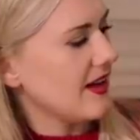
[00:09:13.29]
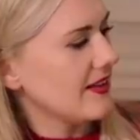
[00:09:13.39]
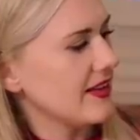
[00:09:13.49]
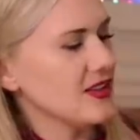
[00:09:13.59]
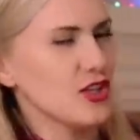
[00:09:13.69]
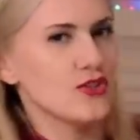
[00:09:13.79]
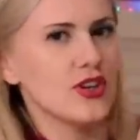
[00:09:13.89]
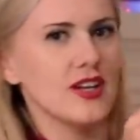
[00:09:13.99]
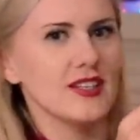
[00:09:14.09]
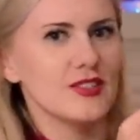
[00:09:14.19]
I think they
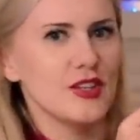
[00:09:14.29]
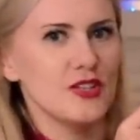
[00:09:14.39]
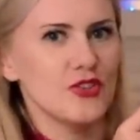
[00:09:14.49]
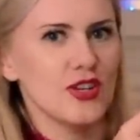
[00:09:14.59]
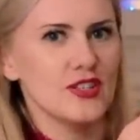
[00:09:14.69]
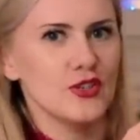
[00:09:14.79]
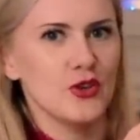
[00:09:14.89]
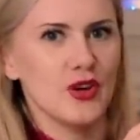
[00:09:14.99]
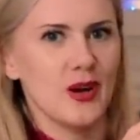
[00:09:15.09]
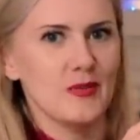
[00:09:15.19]
tried they tried to
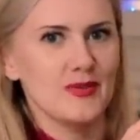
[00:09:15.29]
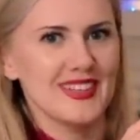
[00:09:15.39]
hook up